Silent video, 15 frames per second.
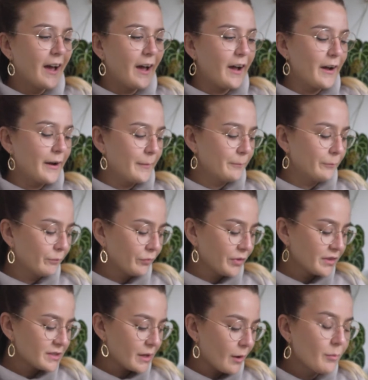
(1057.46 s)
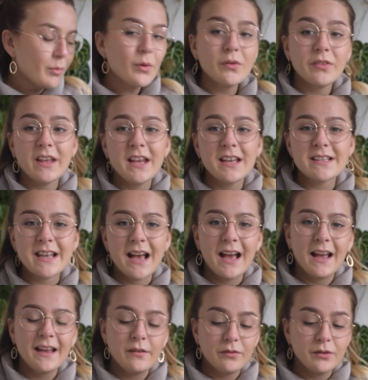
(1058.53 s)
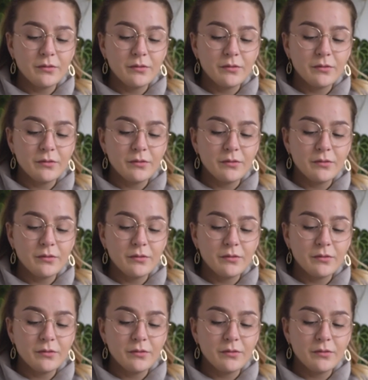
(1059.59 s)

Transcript: So I bought this. If